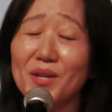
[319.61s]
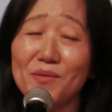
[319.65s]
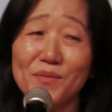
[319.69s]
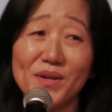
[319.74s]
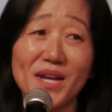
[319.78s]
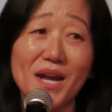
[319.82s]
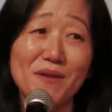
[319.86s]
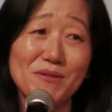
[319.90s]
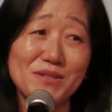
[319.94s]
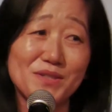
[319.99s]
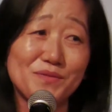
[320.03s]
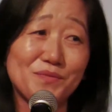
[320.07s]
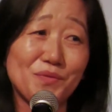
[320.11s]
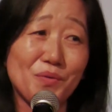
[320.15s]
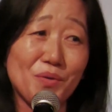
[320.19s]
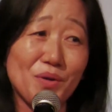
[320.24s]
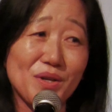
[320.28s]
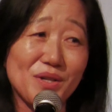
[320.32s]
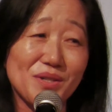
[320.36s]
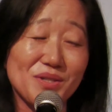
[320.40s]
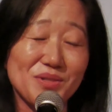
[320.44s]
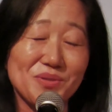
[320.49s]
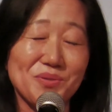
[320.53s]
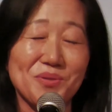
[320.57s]
when I was
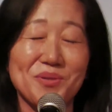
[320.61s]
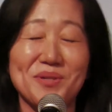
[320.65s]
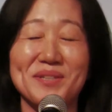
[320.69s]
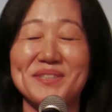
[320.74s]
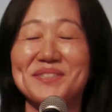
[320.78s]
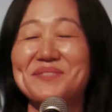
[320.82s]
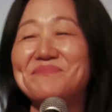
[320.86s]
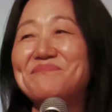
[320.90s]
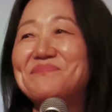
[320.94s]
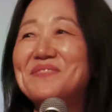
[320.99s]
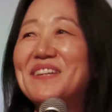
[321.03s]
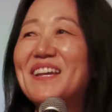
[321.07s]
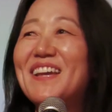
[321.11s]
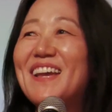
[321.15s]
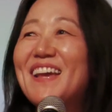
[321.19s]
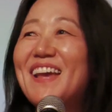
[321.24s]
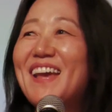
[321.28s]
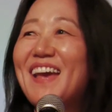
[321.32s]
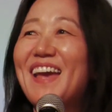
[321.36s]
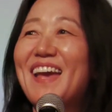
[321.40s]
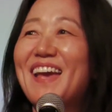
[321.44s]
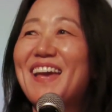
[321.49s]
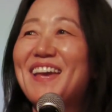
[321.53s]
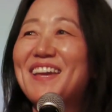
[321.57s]
4 years old,
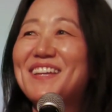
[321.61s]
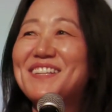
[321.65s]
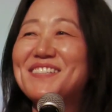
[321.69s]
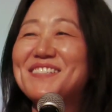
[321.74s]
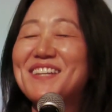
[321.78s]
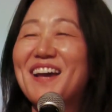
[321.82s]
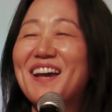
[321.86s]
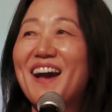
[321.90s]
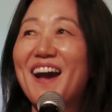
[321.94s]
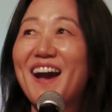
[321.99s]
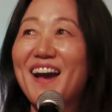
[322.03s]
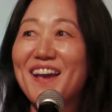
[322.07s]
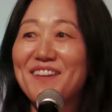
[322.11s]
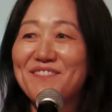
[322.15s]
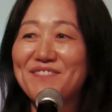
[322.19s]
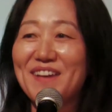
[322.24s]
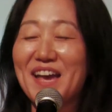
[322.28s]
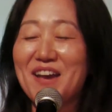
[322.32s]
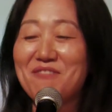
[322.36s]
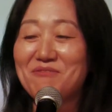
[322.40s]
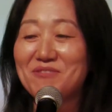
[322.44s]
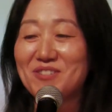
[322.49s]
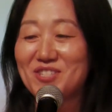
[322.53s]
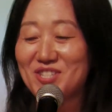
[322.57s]
and I
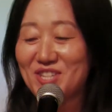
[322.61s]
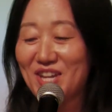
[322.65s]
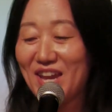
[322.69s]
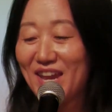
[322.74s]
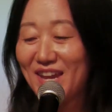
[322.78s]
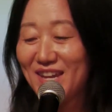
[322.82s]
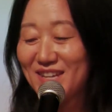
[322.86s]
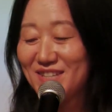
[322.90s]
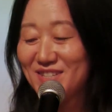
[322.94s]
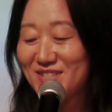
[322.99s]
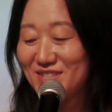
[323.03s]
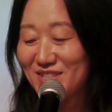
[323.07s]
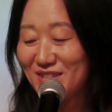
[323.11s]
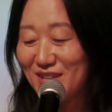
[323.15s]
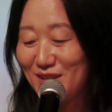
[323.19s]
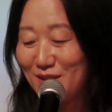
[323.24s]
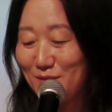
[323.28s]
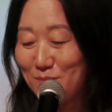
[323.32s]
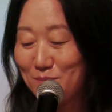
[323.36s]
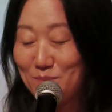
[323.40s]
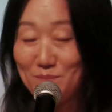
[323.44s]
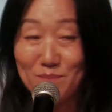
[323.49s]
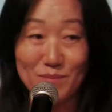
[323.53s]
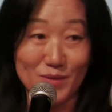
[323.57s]
found change
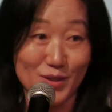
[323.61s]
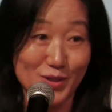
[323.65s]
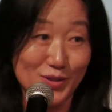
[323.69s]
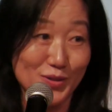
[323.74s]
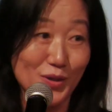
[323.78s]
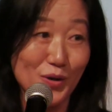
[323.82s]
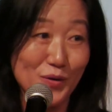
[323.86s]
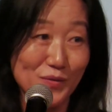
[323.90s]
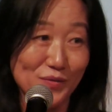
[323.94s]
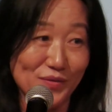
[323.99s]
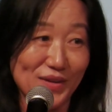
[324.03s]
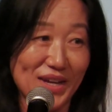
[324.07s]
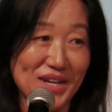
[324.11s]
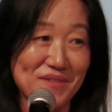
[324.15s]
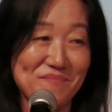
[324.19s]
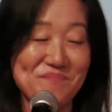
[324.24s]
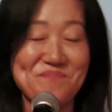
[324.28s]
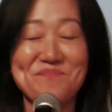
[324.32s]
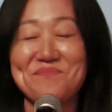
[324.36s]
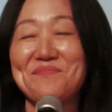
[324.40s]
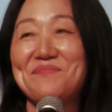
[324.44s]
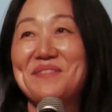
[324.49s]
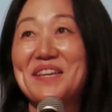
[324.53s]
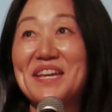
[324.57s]
in the sofa,
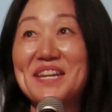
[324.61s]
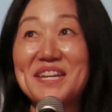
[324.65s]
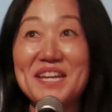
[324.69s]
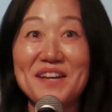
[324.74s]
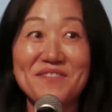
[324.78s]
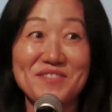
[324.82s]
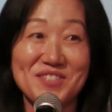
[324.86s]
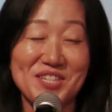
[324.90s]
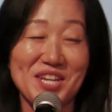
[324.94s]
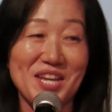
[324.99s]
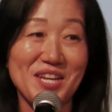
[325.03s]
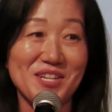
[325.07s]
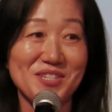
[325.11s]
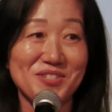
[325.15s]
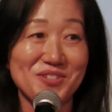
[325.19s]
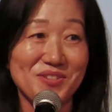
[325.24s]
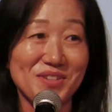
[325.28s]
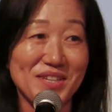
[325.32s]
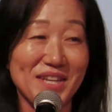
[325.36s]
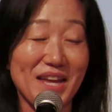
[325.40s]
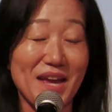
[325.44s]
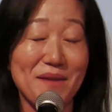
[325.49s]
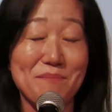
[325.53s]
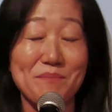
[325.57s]
enough change
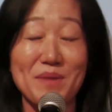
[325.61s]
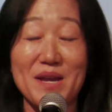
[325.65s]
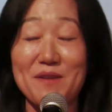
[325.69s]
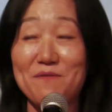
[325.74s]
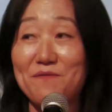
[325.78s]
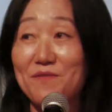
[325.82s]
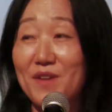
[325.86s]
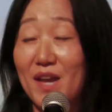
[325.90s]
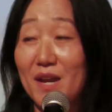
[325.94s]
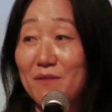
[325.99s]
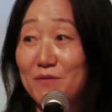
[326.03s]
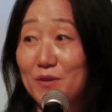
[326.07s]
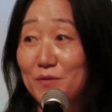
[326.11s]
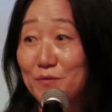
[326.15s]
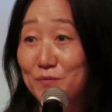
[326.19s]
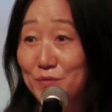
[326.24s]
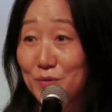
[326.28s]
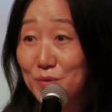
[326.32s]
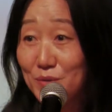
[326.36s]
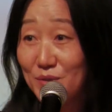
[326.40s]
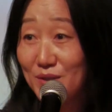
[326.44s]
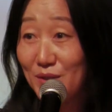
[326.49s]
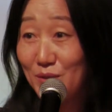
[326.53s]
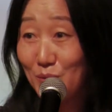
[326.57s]
to get my favorite
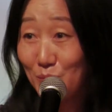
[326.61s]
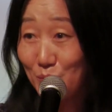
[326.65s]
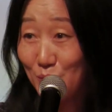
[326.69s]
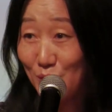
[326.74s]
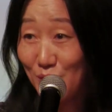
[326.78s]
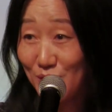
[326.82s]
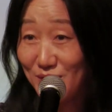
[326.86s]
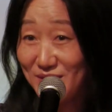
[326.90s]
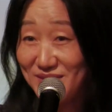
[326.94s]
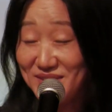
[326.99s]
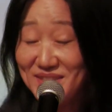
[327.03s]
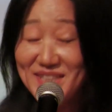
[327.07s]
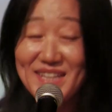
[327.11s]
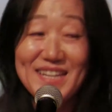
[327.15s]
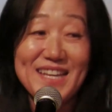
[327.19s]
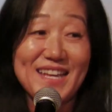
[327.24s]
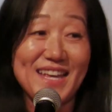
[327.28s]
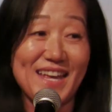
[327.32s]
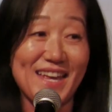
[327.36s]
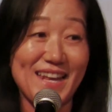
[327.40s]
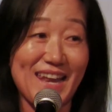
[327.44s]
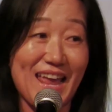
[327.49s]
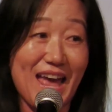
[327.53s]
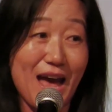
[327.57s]
food in the world,
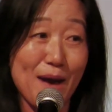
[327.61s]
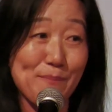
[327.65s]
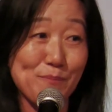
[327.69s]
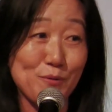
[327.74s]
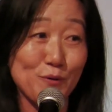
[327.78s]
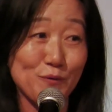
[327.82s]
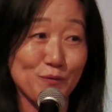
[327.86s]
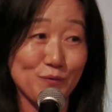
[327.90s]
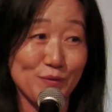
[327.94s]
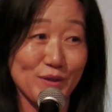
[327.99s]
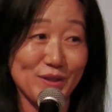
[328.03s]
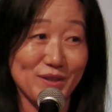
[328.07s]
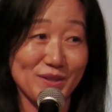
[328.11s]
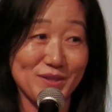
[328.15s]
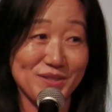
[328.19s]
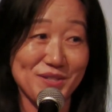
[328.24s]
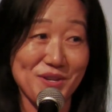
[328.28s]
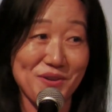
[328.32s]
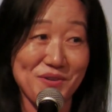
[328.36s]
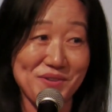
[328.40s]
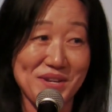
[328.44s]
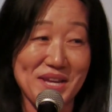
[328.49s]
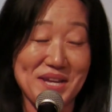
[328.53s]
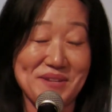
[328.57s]
an apple fritter
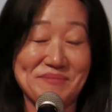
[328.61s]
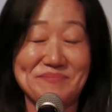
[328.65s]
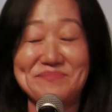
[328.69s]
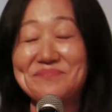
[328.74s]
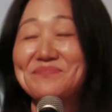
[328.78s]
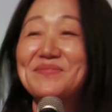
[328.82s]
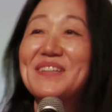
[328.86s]
donut.